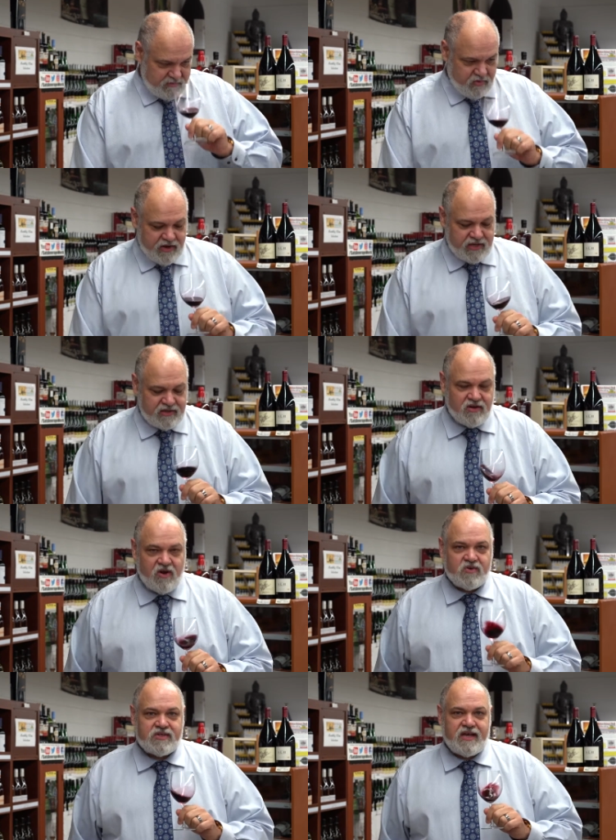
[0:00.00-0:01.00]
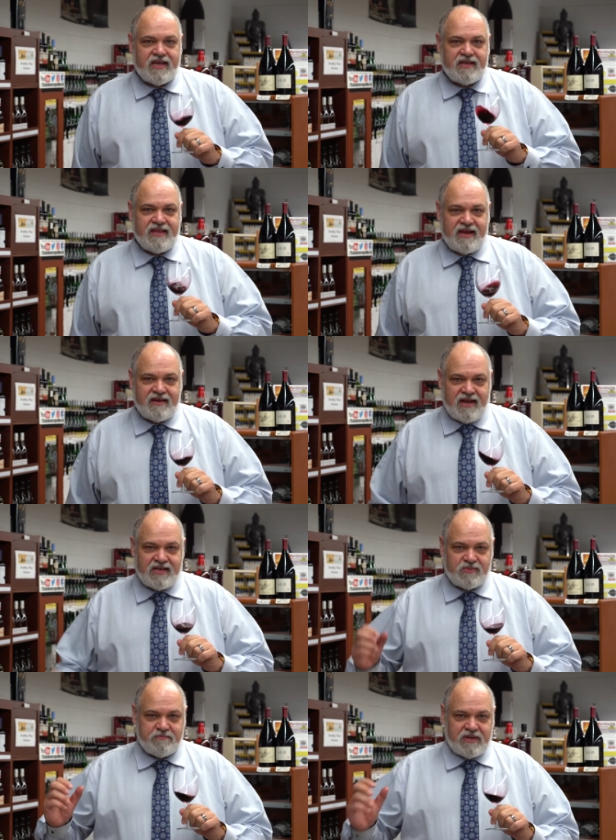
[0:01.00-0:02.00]
Boy, in the nose, I get that
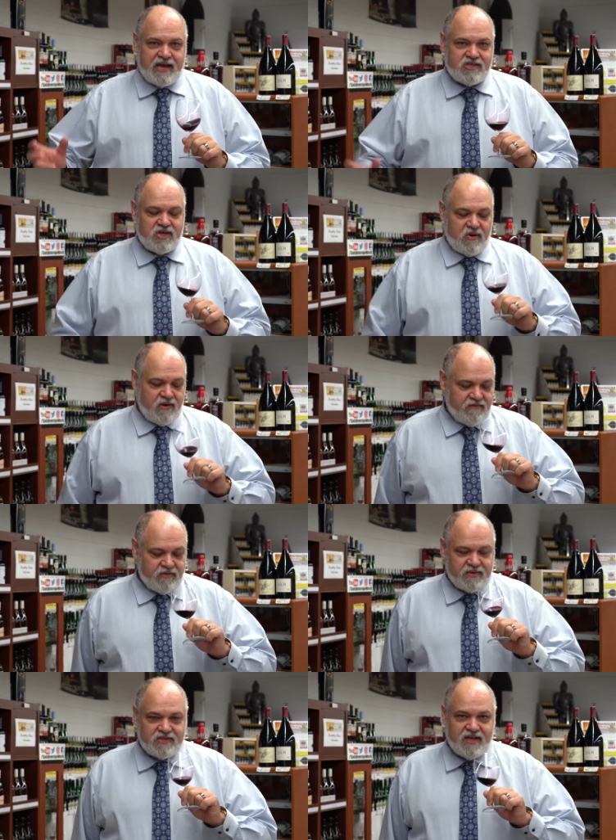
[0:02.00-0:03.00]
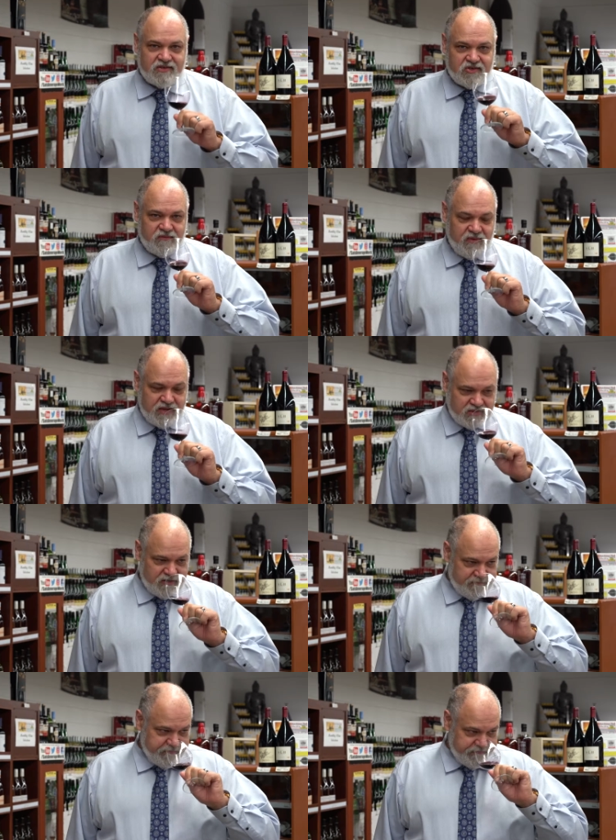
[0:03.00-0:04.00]
nice black cherry from the
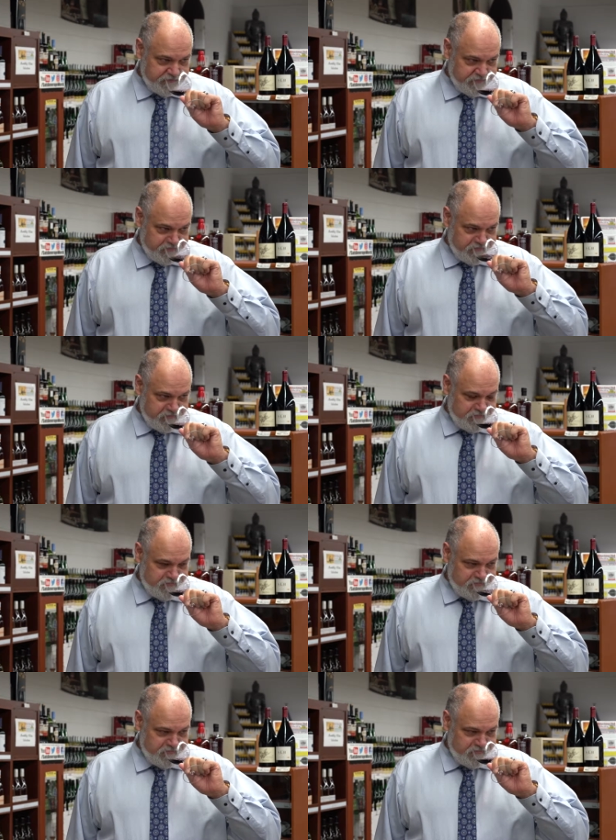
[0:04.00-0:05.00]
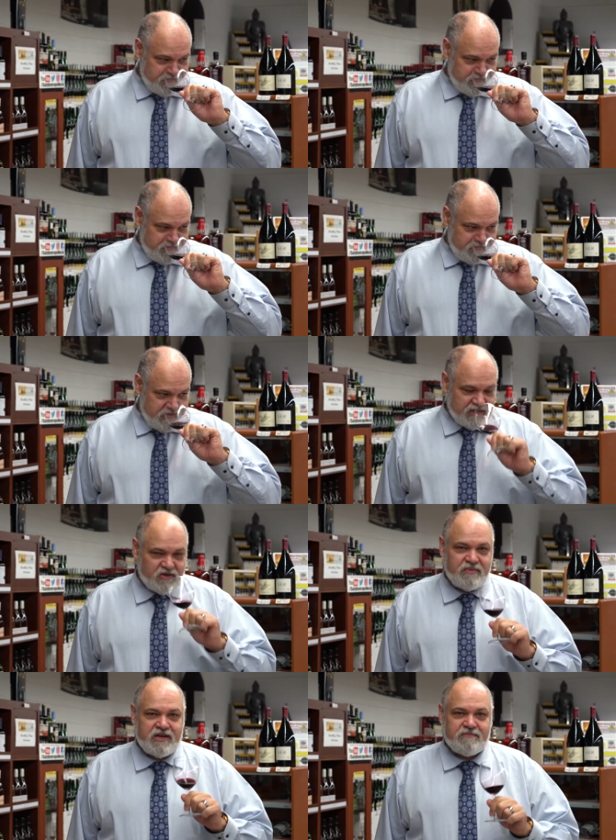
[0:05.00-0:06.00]
Sangiovese. A
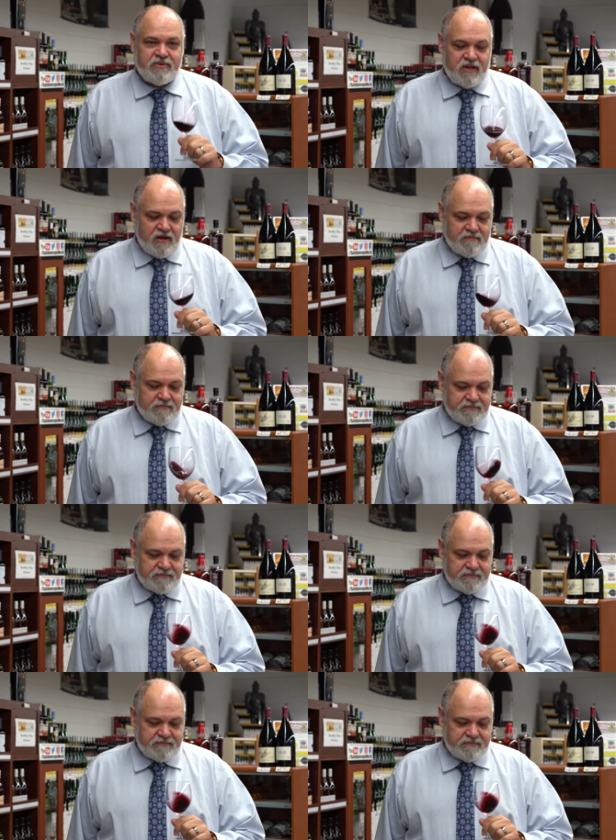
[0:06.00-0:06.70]
little bit of plum.